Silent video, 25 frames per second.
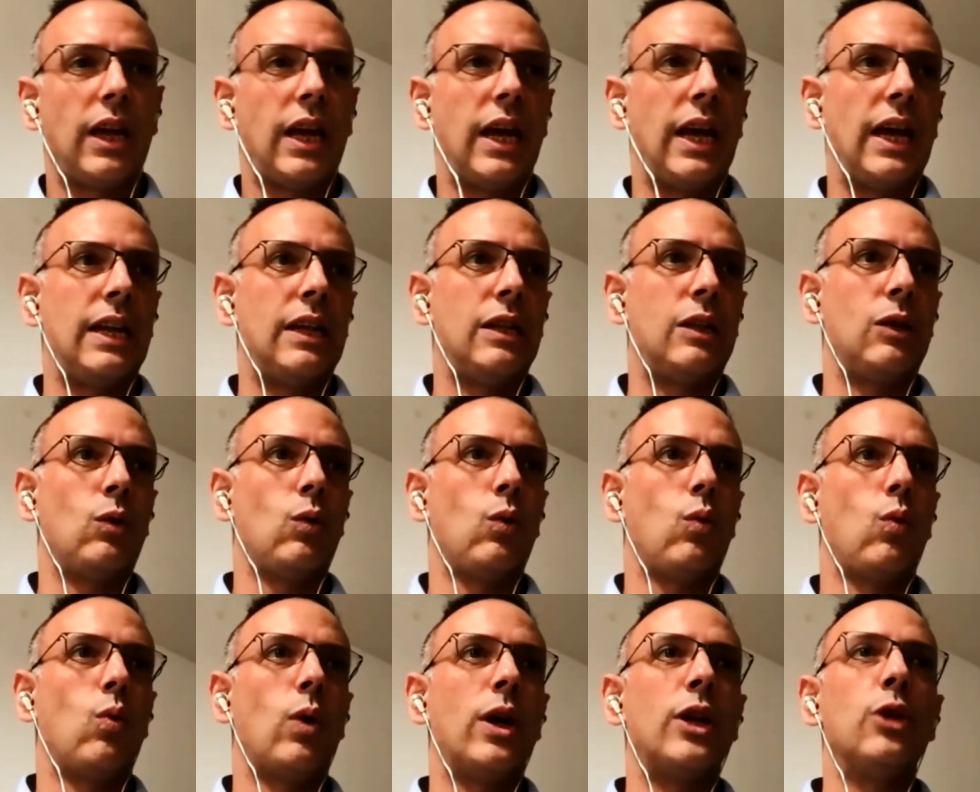
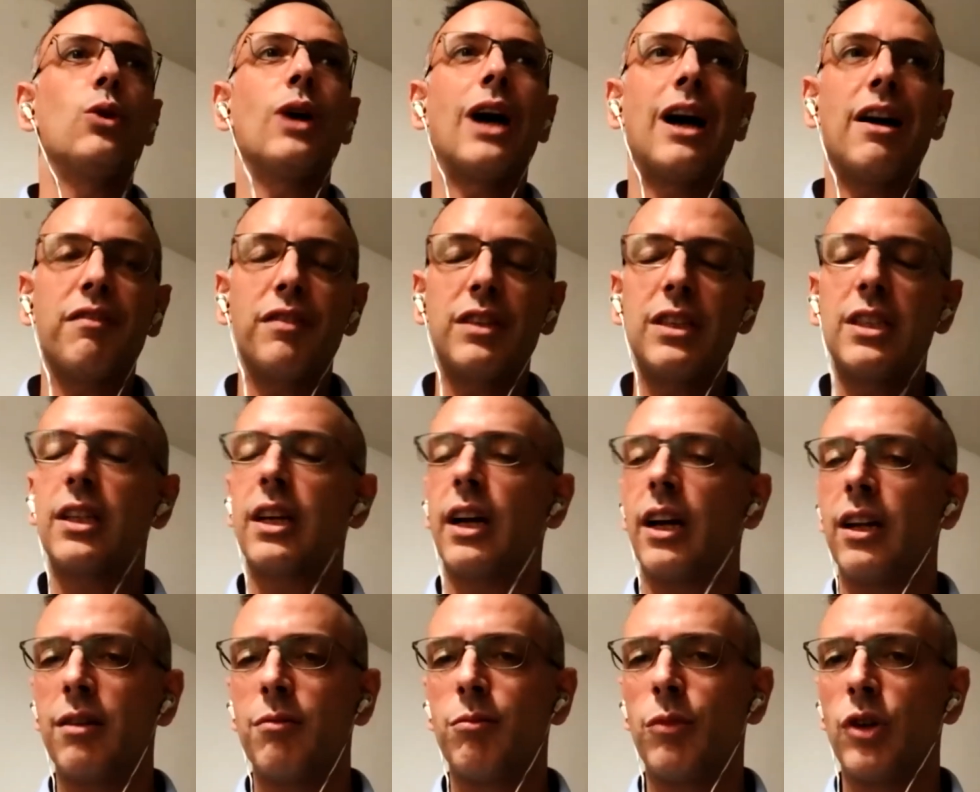And when you have this
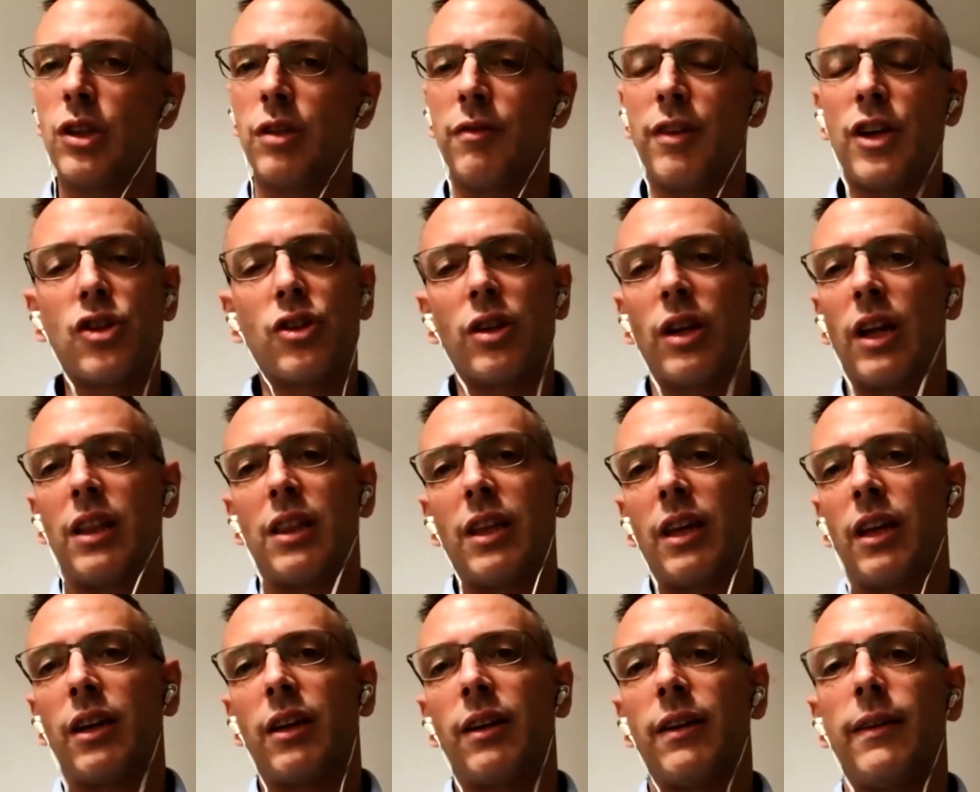kind of motivation, I
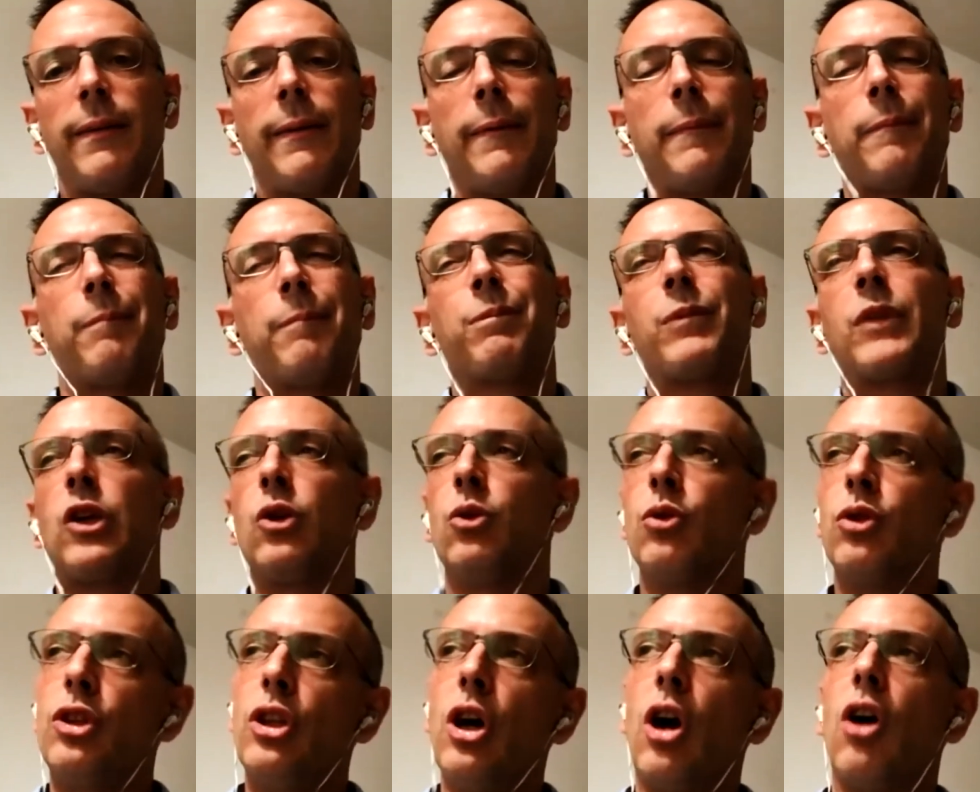think
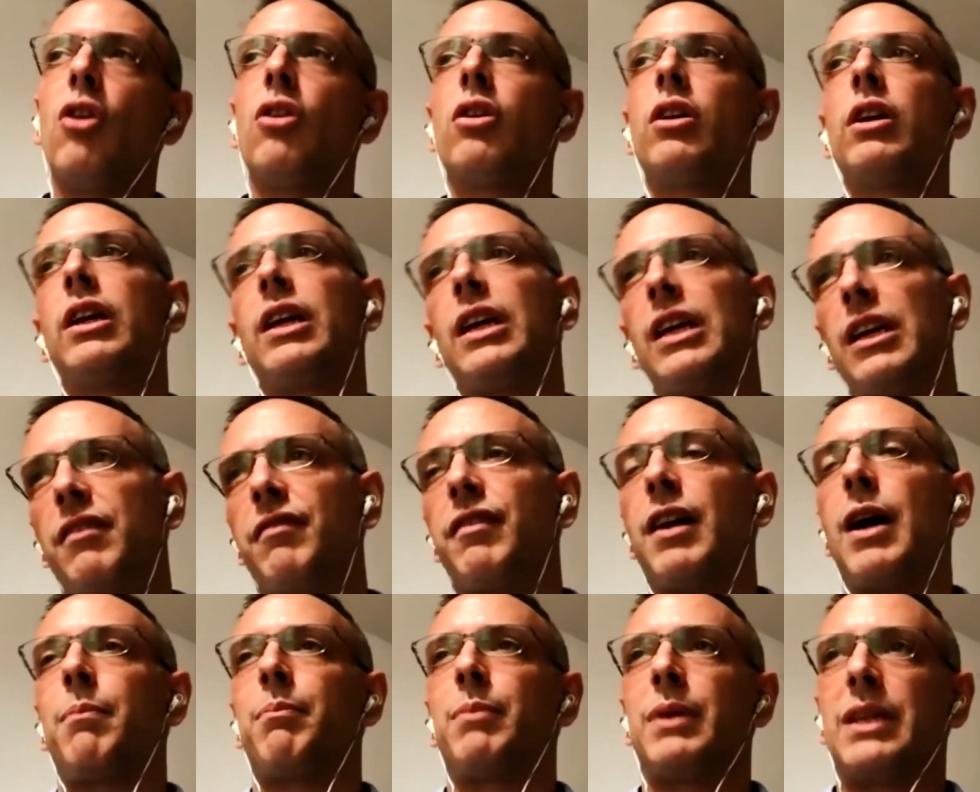you don't
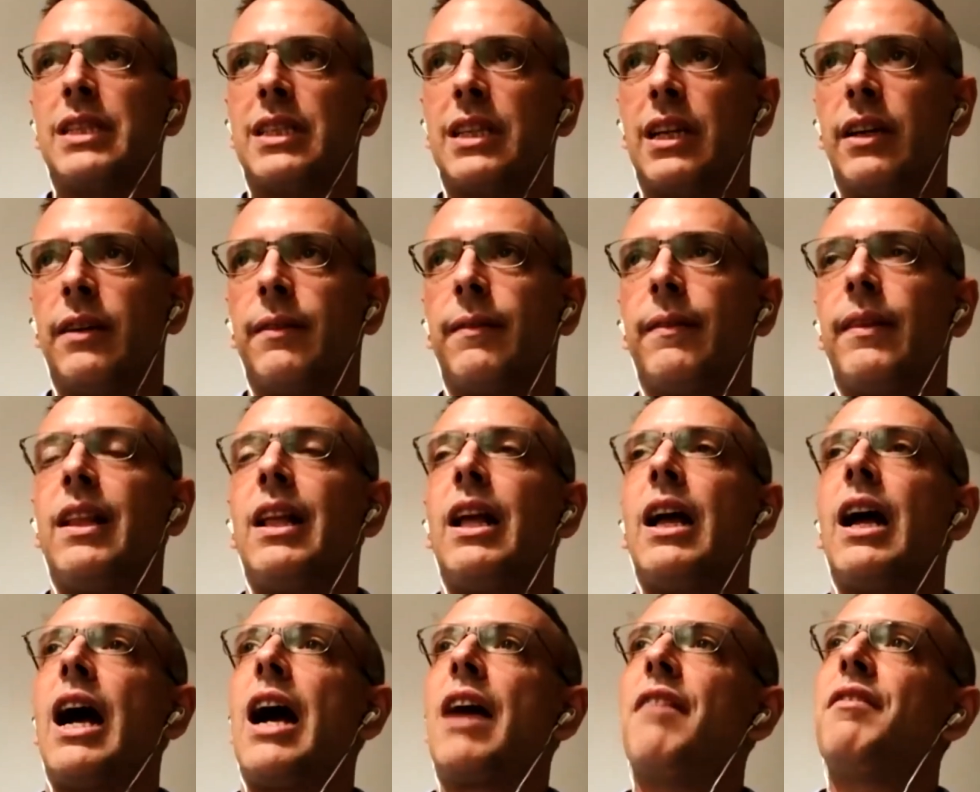give up easily.
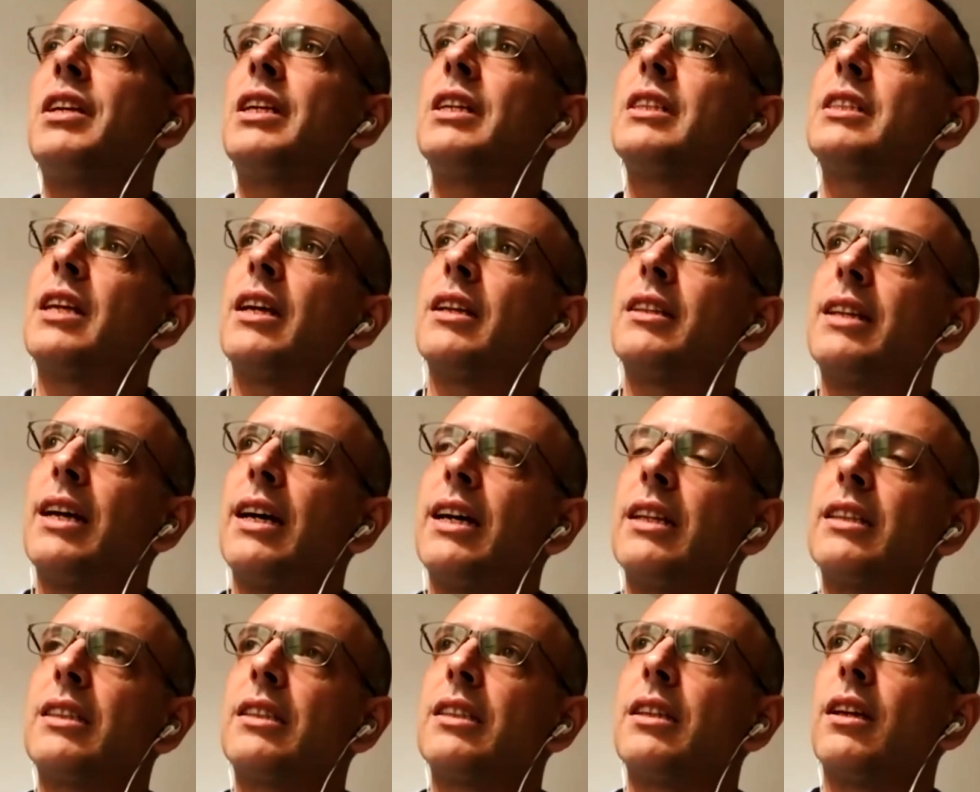Having said
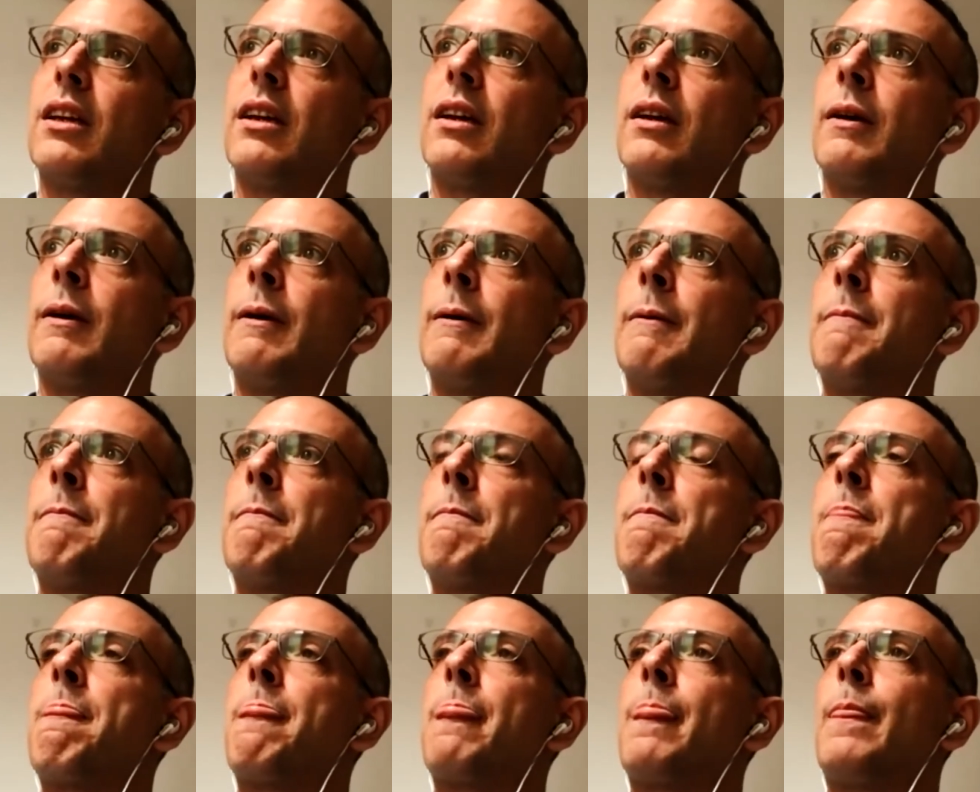that,
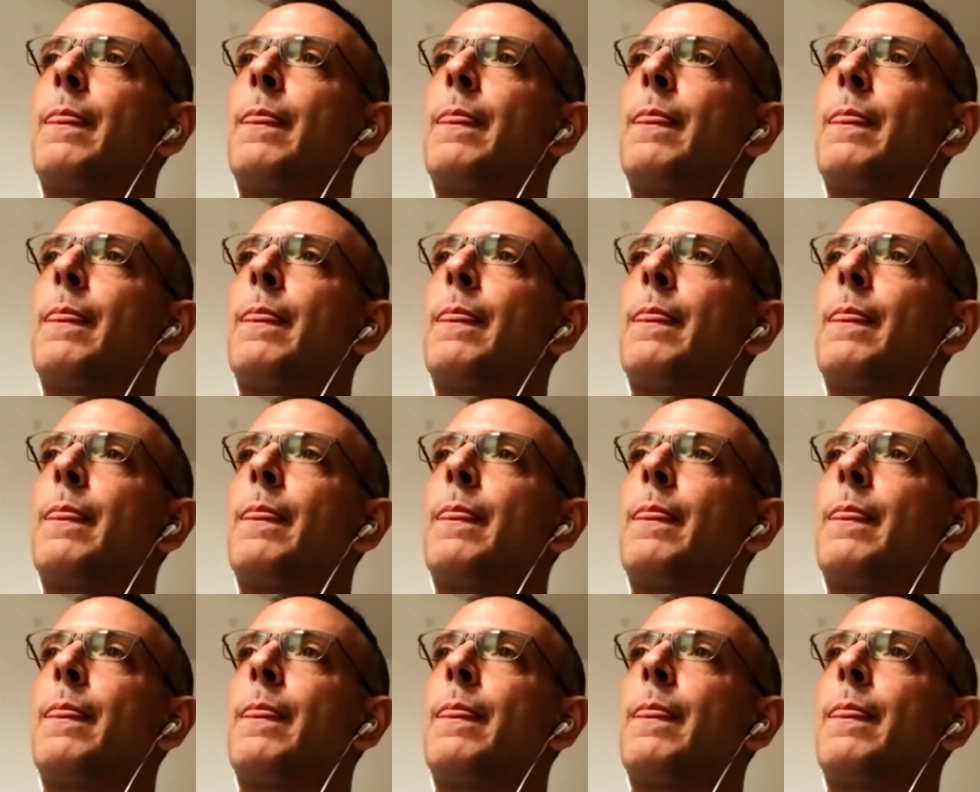there